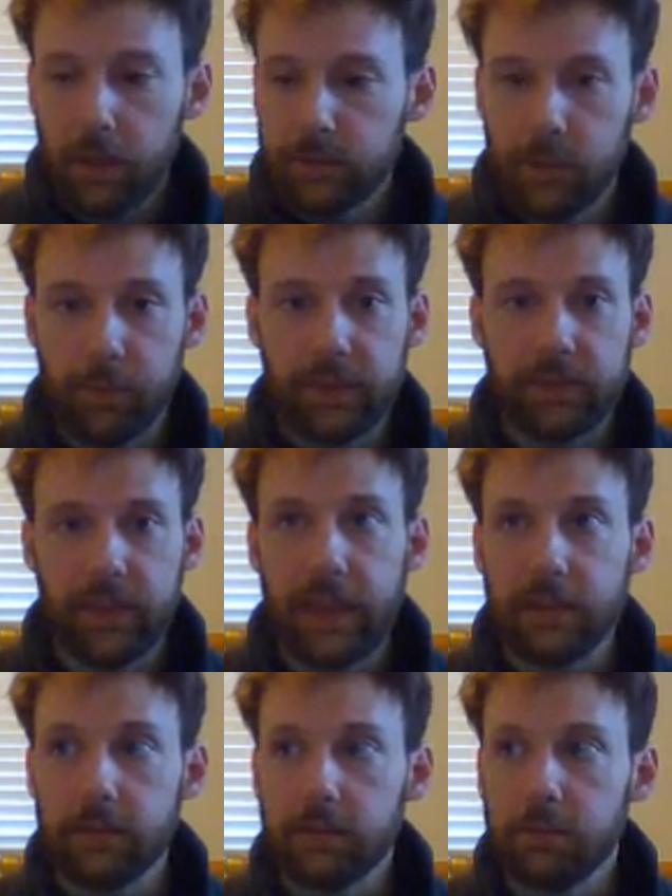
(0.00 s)
Something
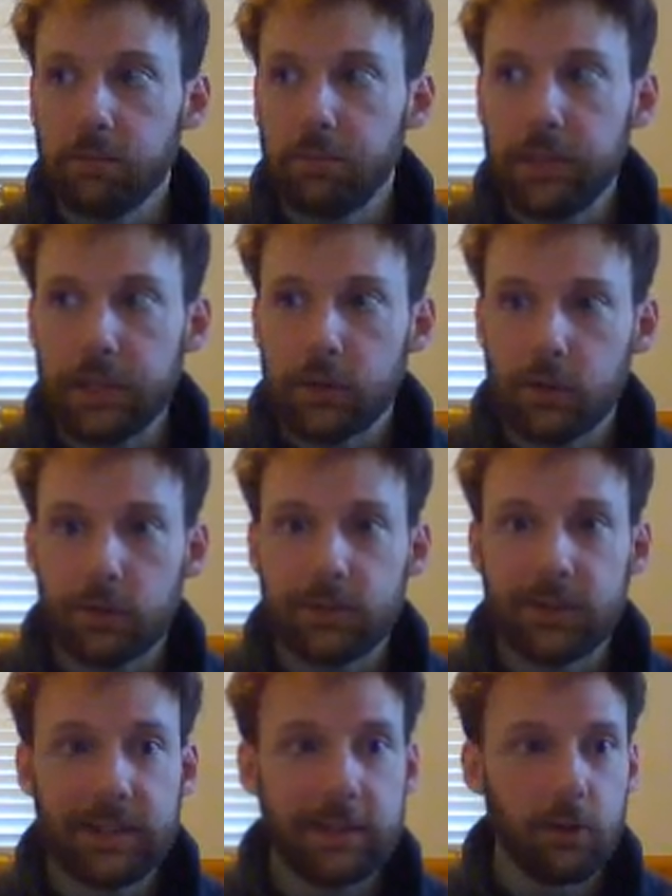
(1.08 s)
that Peter
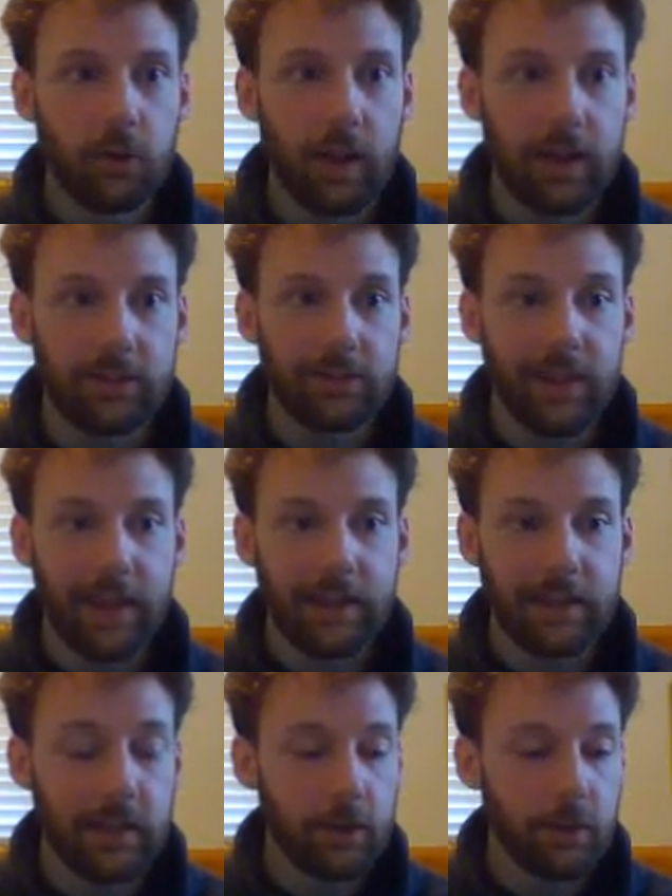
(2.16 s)
Thiel has said
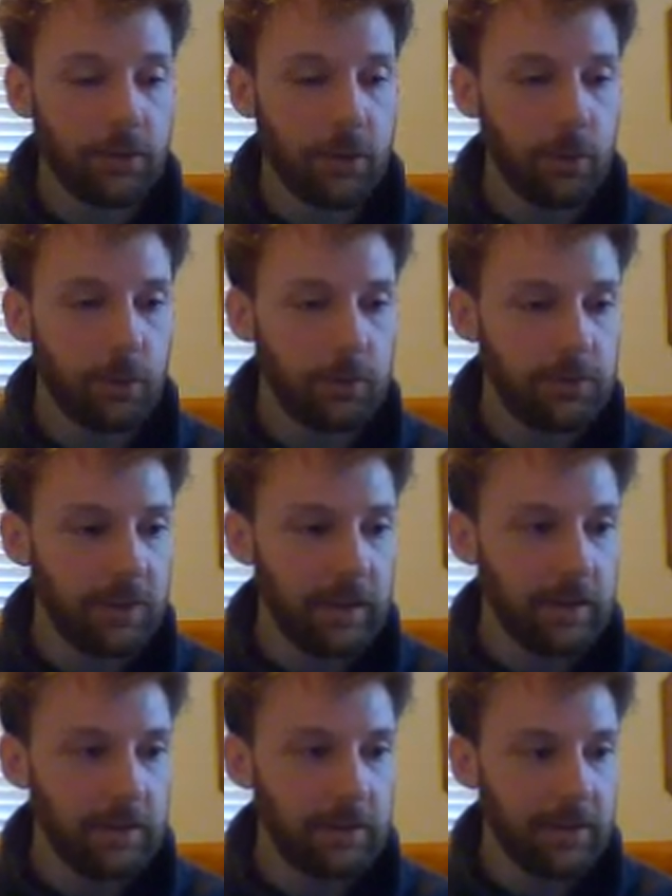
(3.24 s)
in interviews
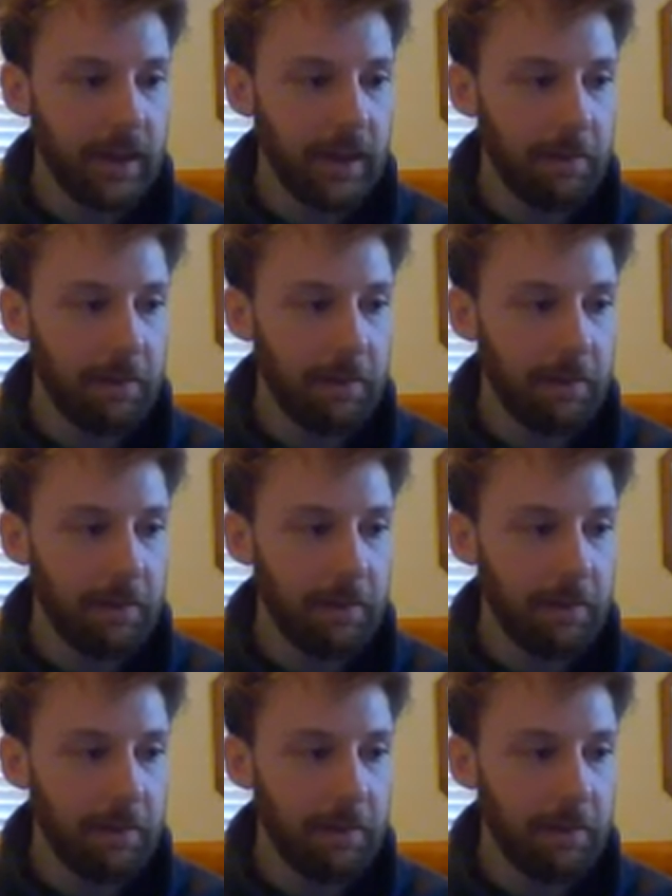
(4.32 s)
is